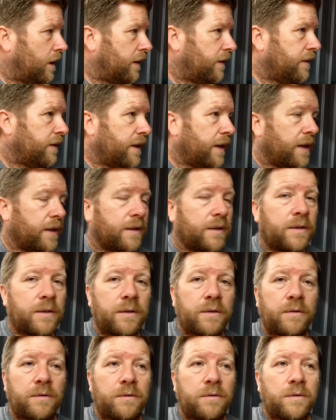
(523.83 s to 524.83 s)
And then
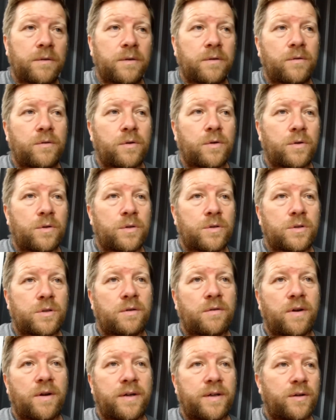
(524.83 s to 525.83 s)
I've got, because
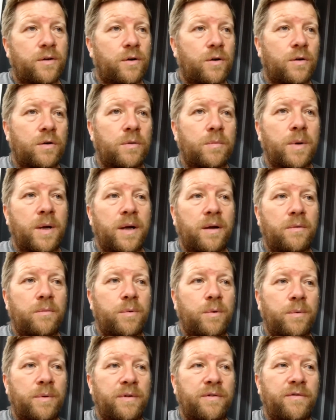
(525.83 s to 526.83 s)
I've only got about
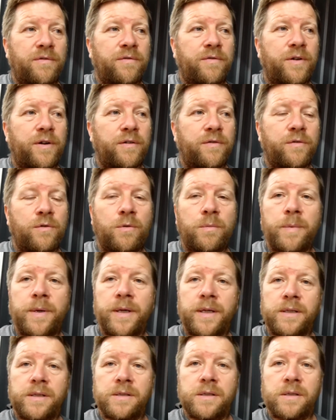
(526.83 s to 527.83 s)
probably three or four
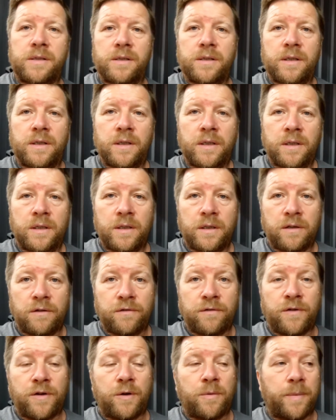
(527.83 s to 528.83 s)
minutes
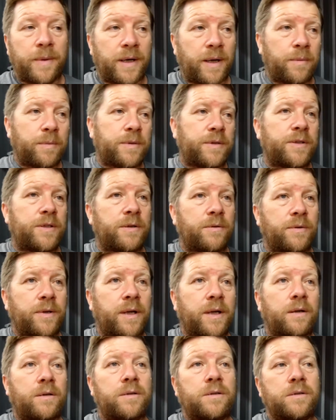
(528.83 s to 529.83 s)
of filming up until
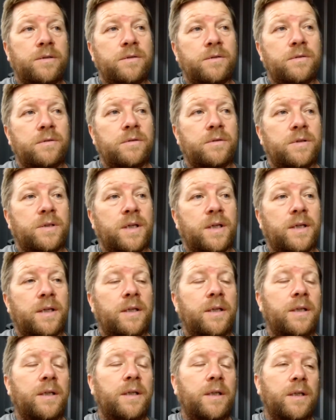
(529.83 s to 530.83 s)
now because say
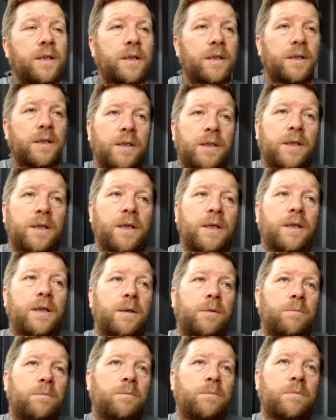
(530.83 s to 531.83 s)

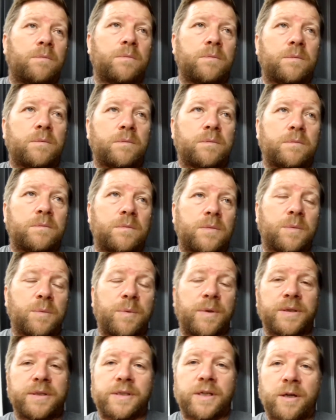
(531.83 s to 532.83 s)
um,
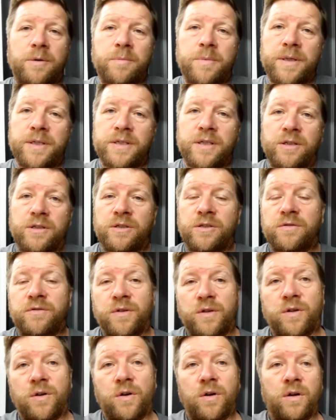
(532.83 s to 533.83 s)
been so busy, I just
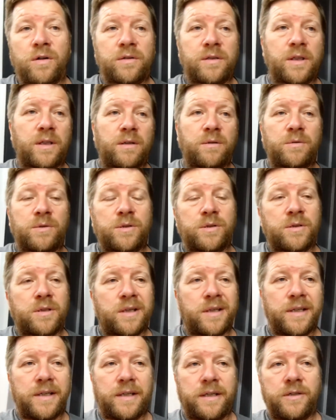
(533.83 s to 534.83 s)
forgot that I was
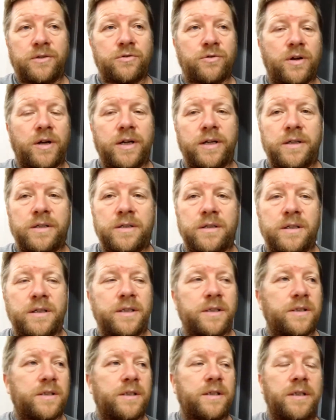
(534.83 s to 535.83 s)
cleaning trainers and
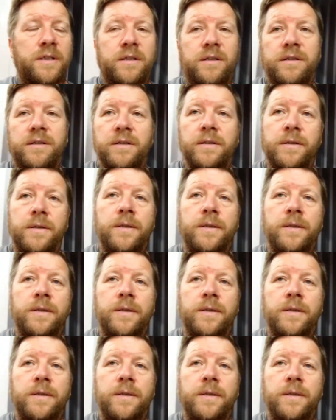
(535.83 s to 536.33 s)
listing and